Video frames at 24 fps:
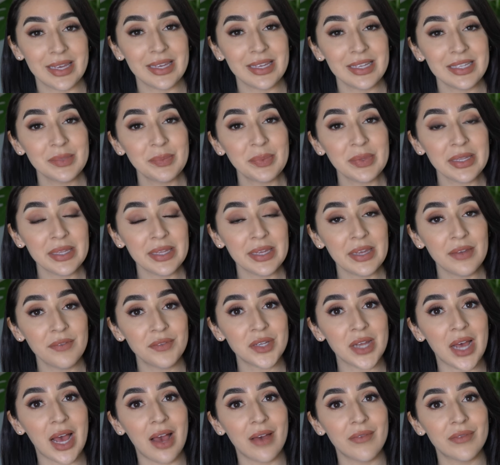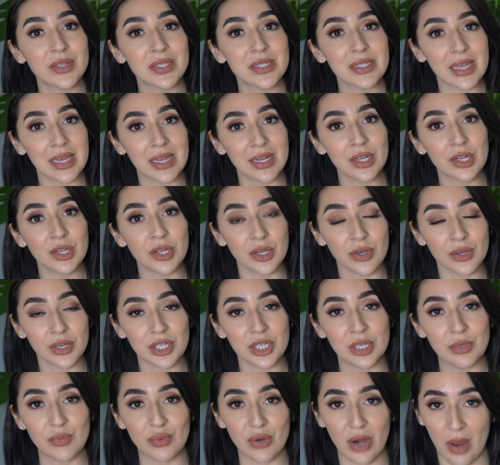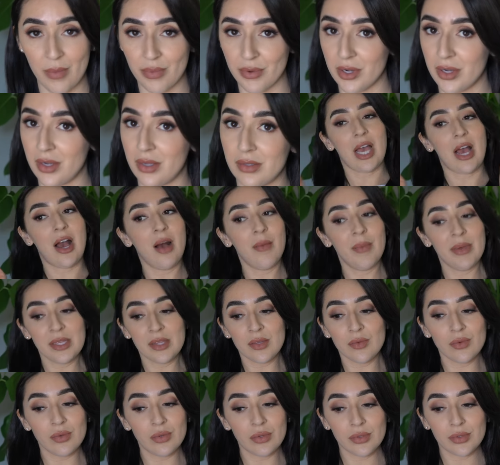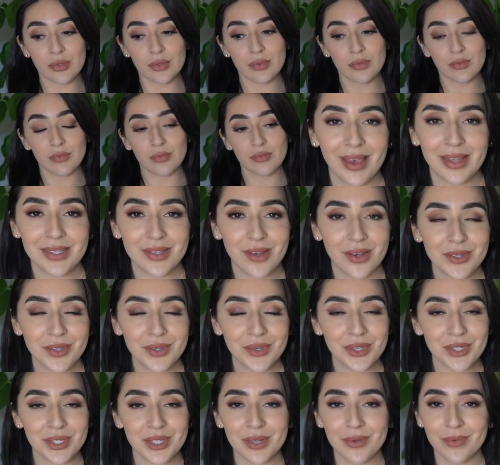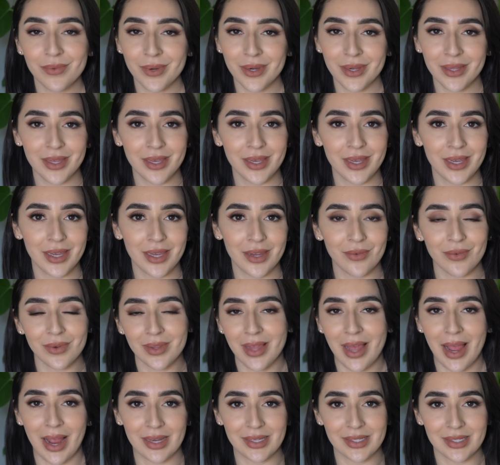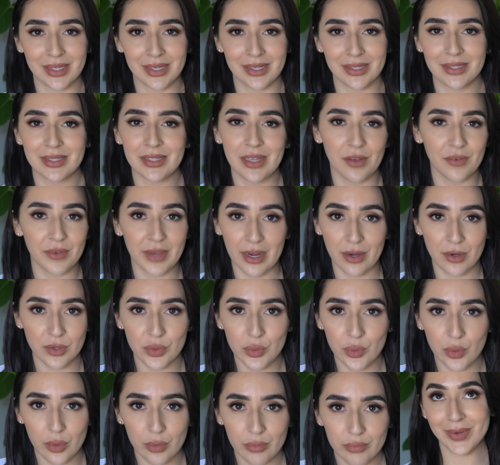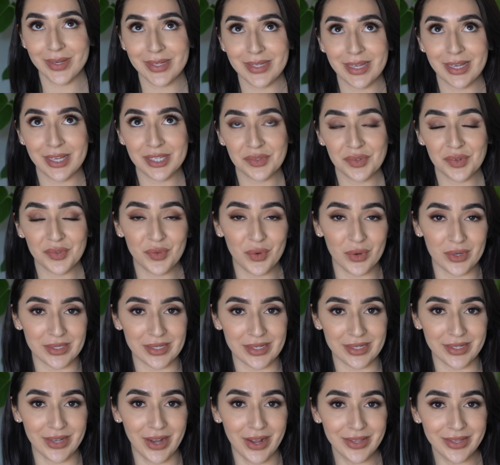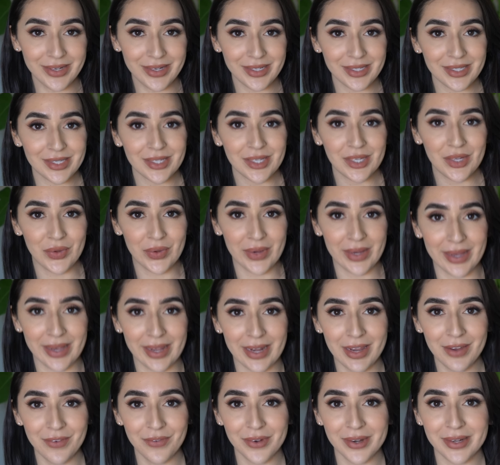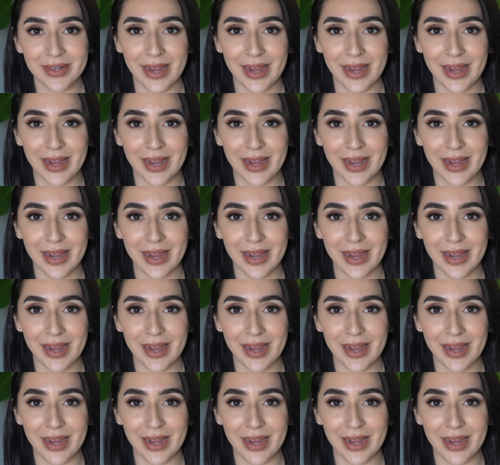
is believed to have skin nourishing property. I'll make the rules. It's also just a really relaxing self-care tool. Retails for $14. You can get it for